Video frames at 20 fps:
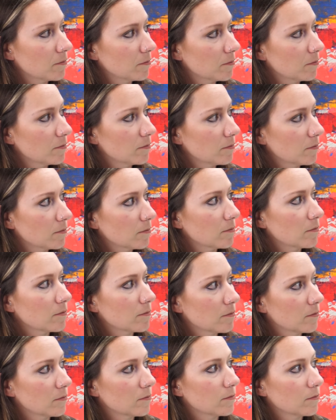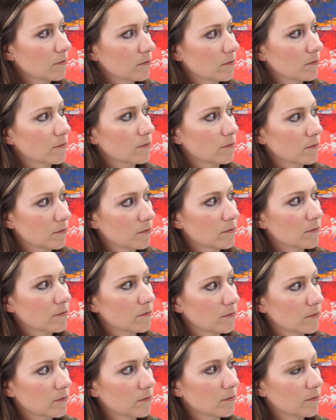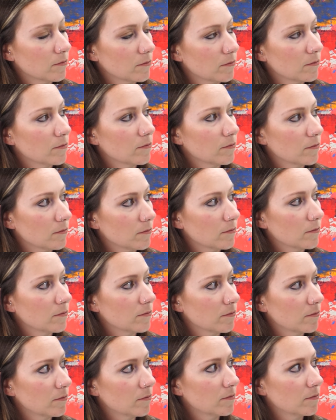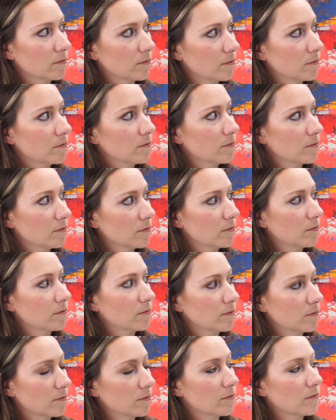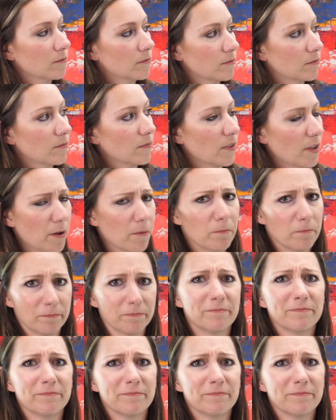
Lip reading: (not speaking)